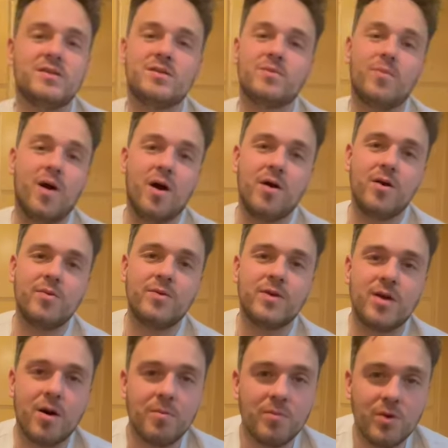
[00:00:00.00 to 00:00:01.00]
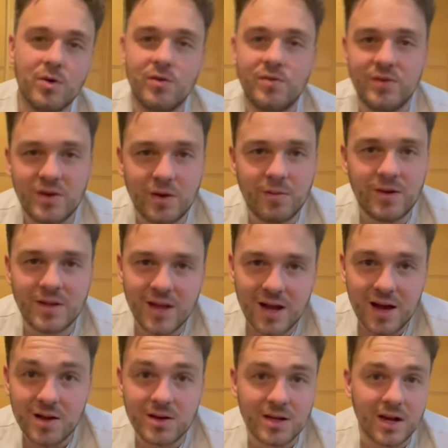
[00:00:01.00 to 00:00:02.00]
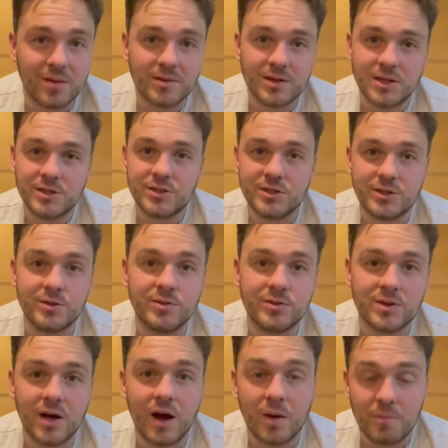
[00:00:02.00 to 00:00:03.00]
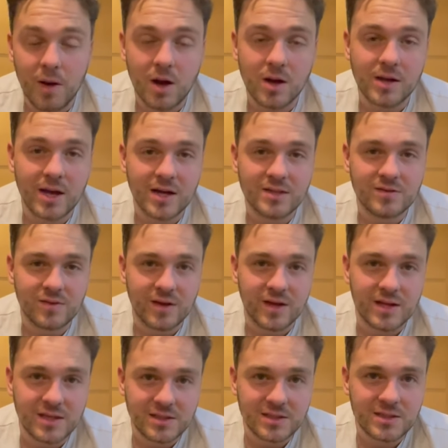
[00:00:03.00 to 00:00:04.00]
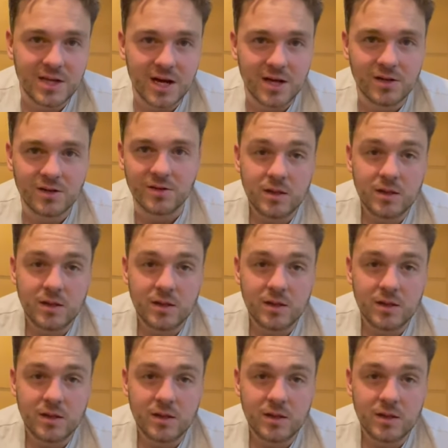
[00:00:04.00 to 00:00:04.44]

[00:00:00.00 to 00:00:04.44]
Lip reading: tomorrow we got Morvey coming down and I'm gonna shoot a podcast for his channel.